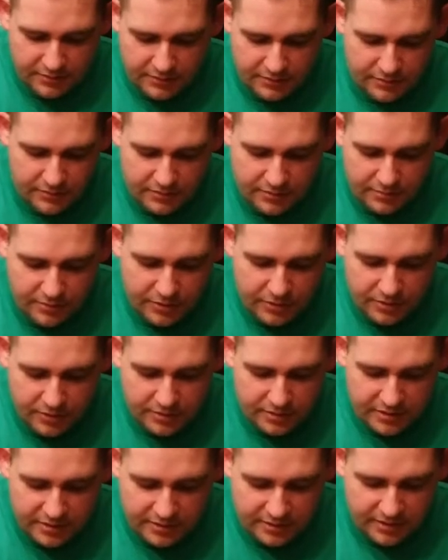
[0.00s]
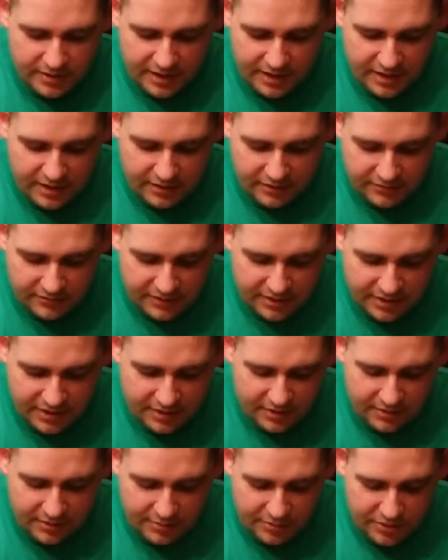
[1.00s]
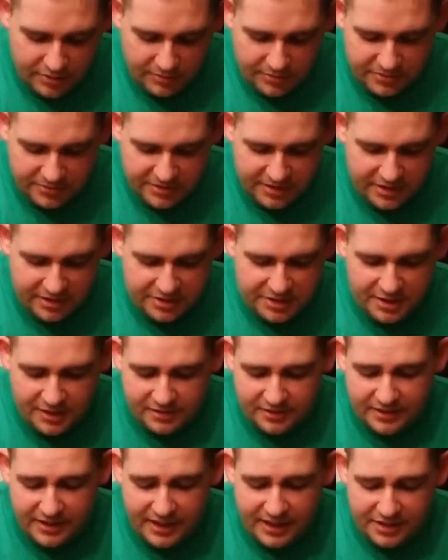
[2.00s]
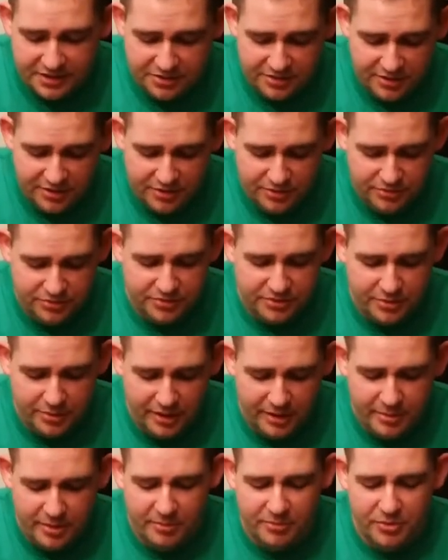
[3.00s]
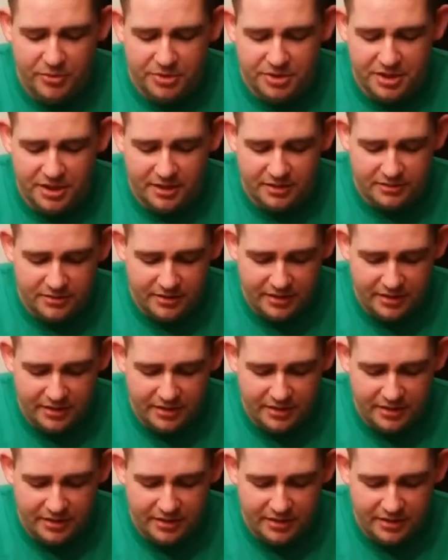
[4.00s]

one more almost out of chocolate. That actually used quite a bit more chocolate